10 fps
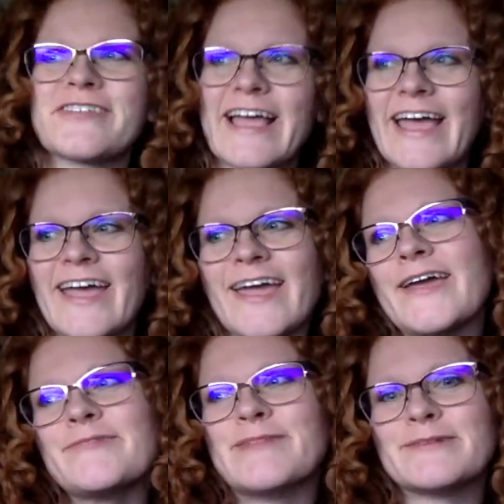Like,
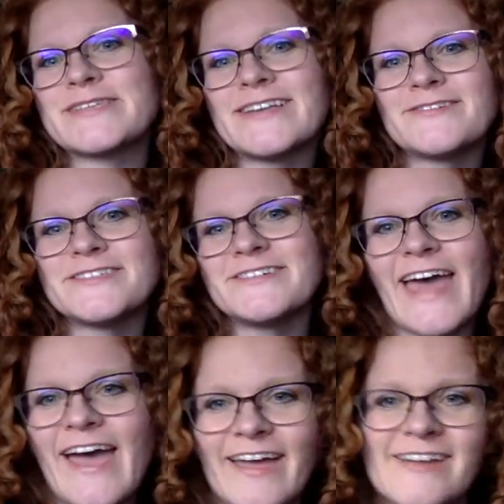hey, mom said, don't do
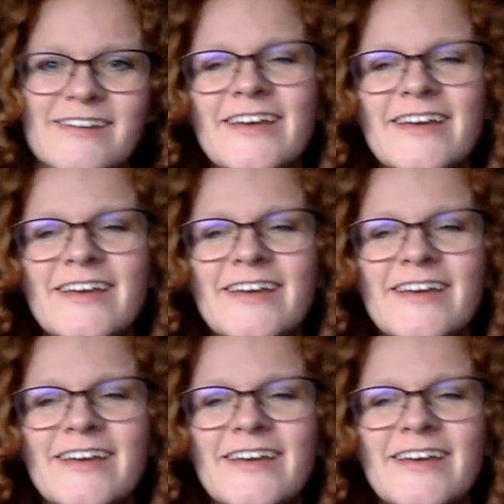that.